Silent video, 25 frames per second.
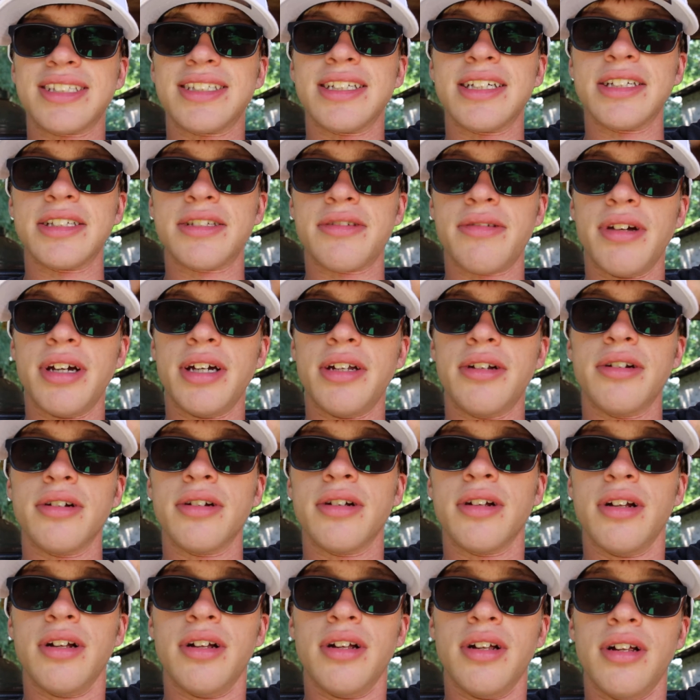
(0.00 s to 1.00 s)
things greater
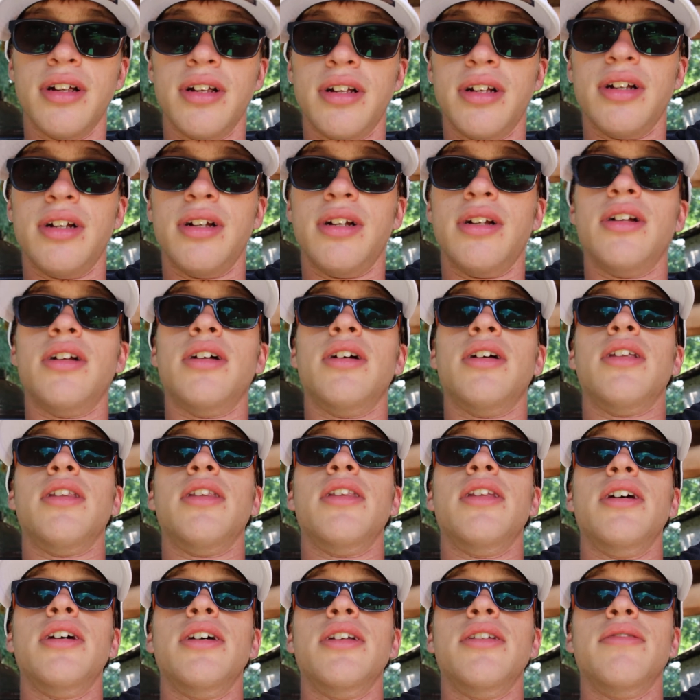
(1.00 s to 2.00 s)

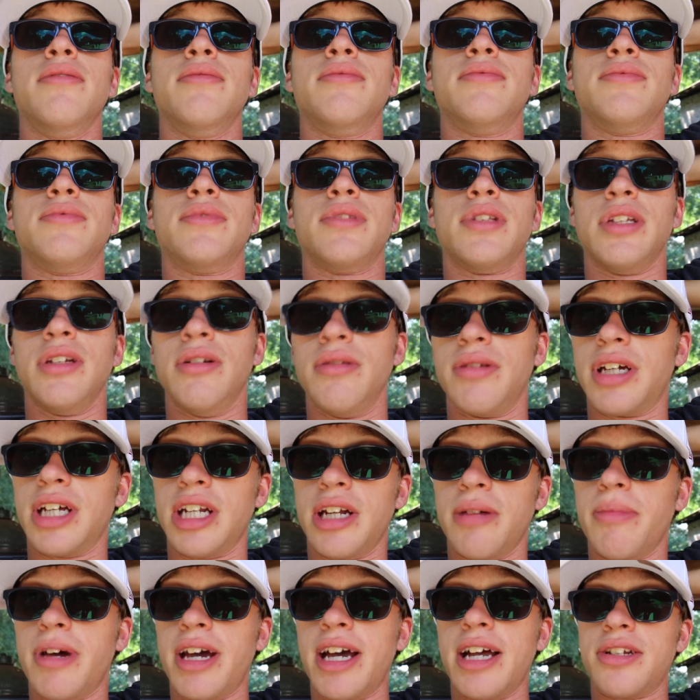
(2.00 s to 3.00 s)
than you can
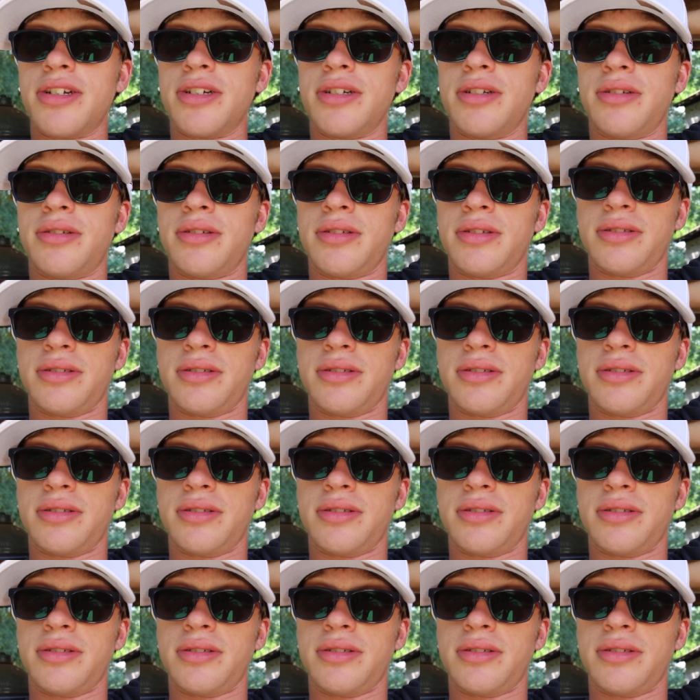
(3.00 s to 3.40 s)
imagine.